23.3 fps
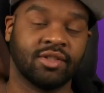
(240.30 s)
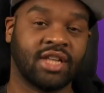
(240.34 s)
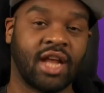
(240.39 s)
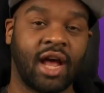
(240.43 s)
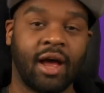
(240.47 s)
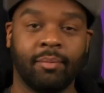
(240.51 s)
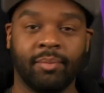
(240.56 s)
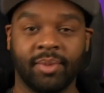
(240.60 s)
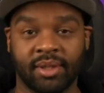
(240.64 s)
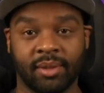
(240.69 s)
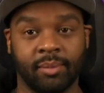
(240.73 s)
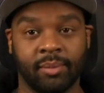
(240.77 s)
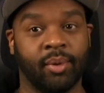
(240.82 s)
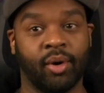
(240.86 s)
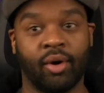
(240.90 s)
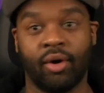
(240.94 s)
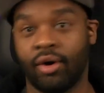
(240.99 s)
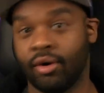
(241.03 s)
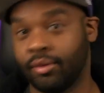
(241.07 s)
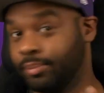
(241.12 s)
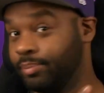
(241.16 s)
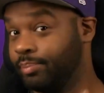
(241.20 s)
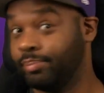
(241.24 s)
stop, but the
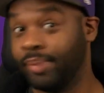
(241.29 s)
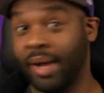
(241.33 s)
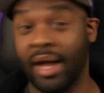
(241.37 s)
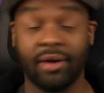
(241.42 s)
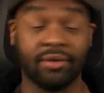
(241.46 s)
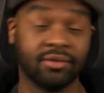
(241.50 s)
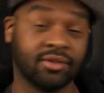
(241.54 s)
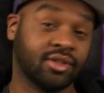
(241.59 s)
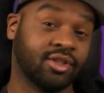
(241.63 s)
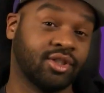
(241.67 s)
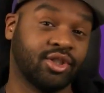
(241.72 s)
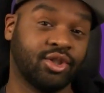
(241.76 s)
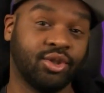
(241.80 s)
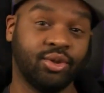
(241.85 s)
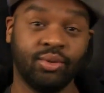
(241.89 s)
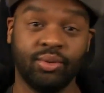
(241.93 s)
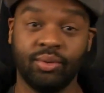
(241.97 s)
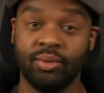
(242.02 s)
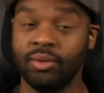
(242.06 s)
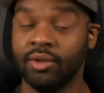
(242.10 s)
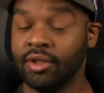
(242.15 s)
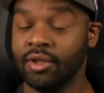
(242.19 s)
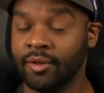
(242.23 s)
ball bounced
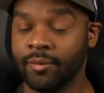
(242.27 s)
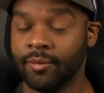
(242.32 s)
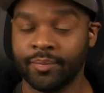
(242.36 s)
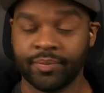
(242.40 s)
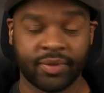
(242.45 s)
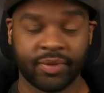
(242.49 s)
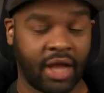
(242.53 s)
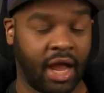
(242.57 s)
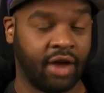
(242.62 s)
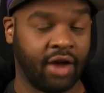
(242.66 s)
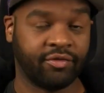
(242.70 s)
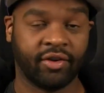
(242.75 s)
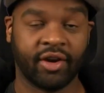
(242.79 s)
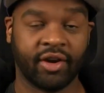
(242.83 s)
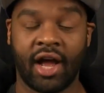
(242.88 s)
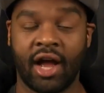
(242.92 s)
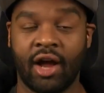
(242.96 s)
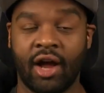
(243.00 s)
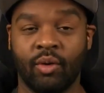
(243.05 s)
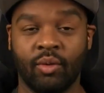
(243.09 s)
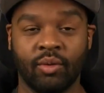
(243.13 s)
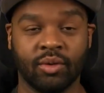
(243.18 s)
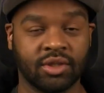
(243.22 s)
to, I
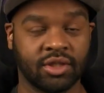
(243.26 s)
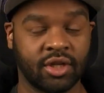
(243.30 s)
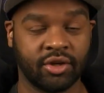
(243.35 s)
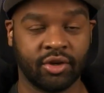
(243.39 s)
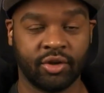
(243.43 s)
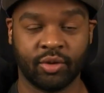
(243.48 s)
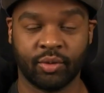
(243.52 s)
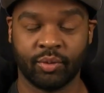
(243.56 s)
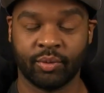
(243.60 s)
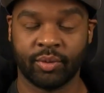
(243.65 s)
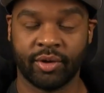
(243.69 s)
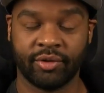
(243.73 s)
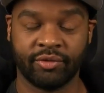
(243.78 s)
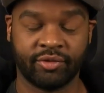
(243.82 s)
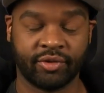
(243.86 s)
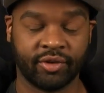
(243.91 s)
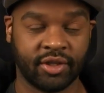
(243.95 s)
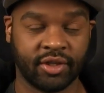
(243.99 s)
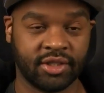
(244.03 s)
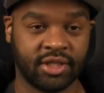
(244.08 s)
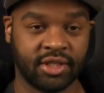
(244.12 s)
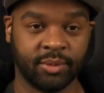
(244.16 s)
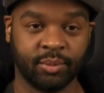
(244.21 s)
forgot who was under the rim
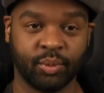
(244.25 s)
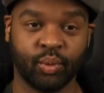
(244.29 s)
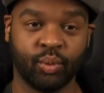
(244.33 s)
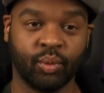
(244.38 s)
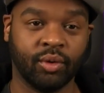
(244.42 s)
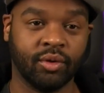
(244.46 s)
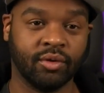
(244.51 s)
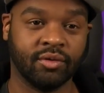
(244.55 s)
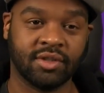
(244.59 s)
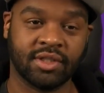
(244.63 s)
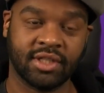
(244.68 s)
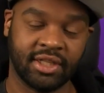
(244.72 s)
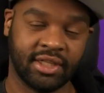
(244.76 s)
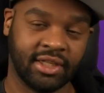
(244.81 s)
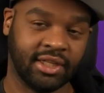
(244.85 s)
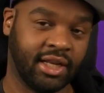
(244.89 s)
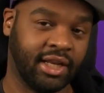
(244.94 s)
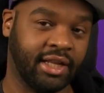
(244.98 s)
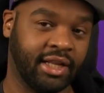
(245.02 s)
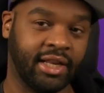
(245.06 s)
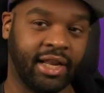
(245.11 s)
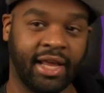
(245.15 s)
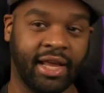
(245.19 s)
for the Timberwolves,
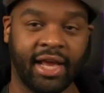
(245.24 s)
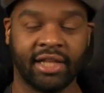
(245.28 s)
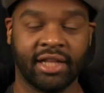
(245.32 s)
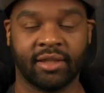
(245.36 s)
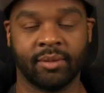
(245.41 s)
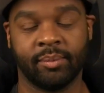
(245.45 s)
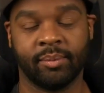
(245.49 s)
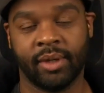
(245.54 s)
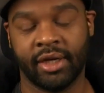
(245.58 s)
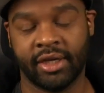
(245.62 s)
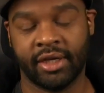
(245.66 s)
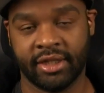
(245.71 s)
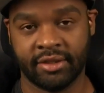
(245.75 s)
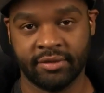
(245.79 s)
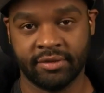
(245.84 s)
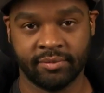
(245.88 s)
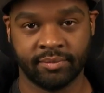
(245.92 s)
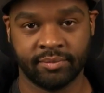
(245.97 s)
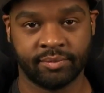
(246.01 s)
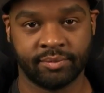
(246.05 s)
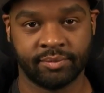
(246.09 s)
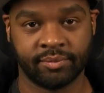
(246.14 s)
and they got the bucket.